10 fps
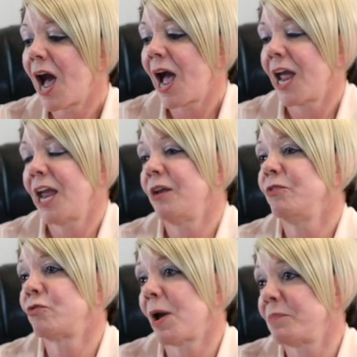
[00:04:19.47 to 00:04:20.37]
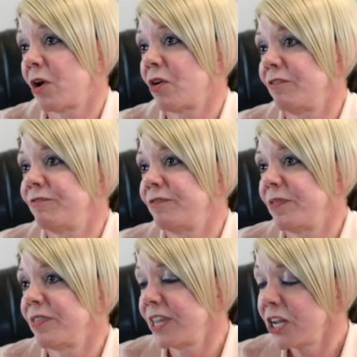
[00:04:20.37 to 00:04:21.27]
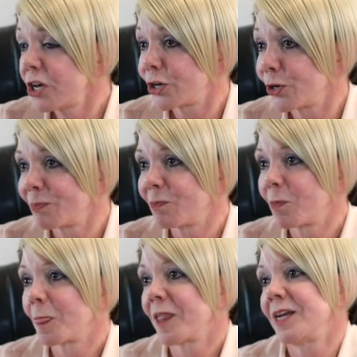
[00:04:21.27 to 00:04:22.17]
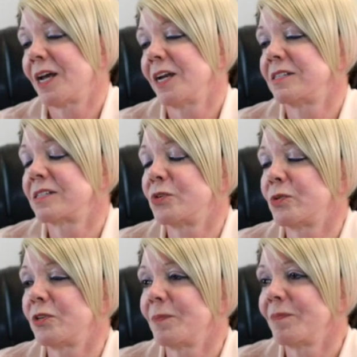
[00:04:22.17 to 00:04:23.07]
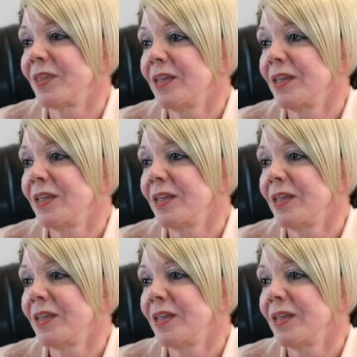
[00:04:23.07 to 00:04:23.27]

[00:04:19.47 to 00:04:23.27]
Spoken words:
I dropped out of theater in high school.